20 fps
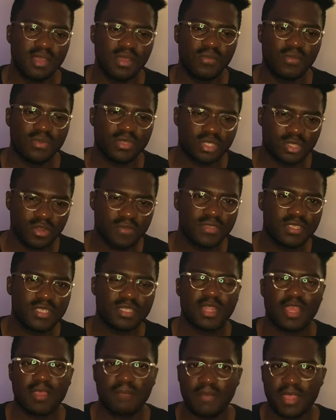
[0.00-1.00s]
with
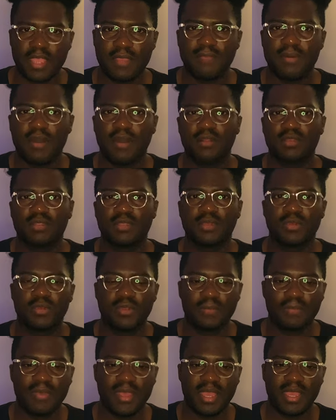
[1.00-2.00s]
services like PayPal,
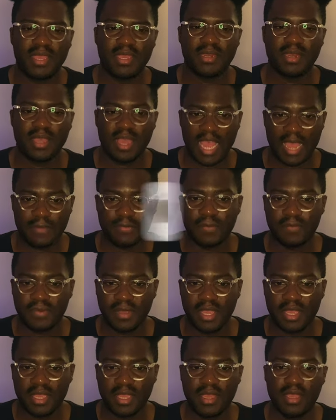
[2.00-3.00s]
Google Pay, and Apple
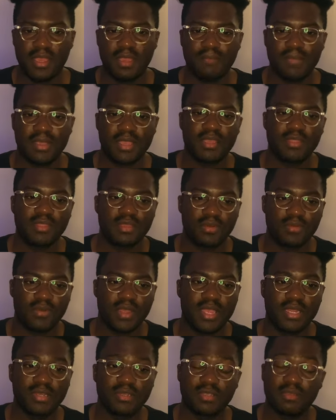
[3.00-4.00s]
Pay making their
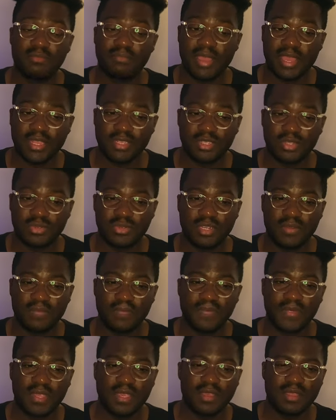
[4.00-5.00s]
way into the
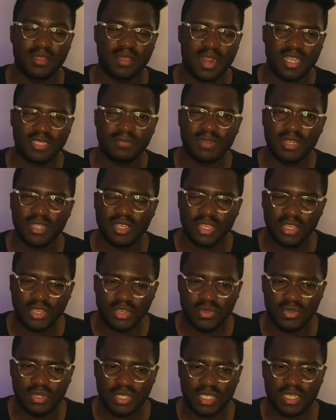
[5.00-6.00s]
mainstream. There has been a
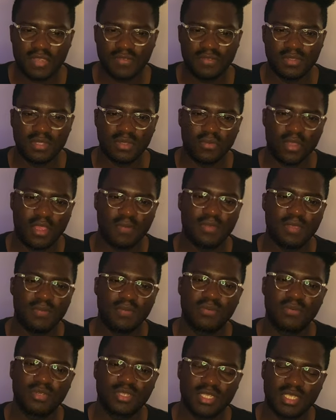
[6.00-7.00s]
huge shift in the way
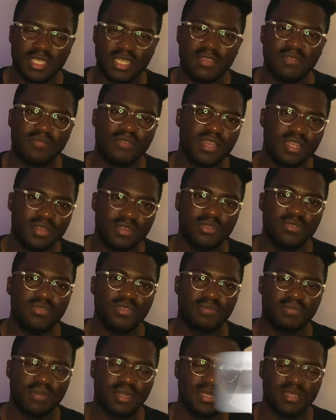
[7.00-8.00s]
people receive and
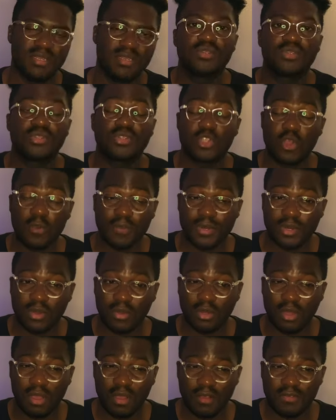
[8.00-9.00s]
use money. To top it
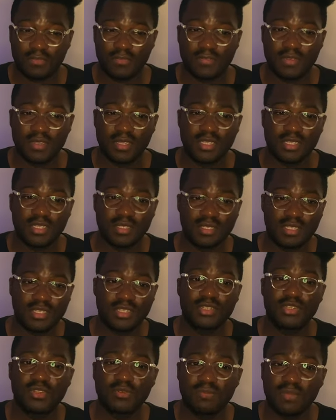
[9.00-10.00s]
all off,
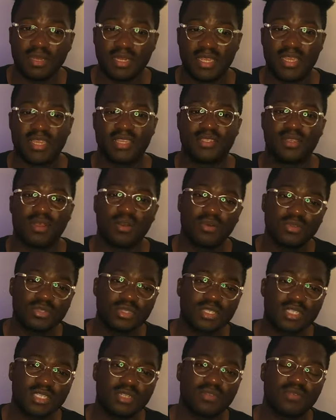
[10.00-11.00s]
digital money has
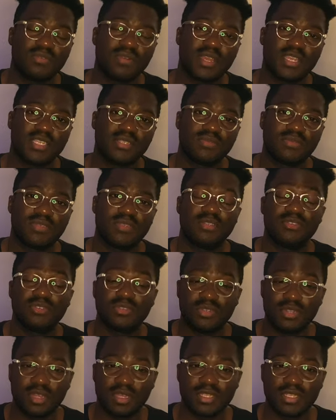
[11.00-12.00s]
also seen a rise with the
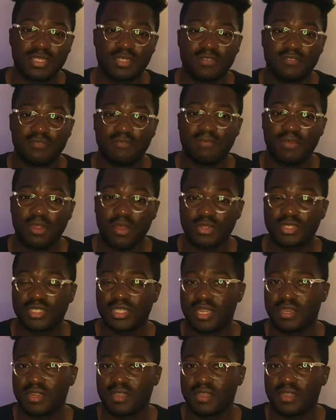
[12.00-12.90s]
introduction of blockchain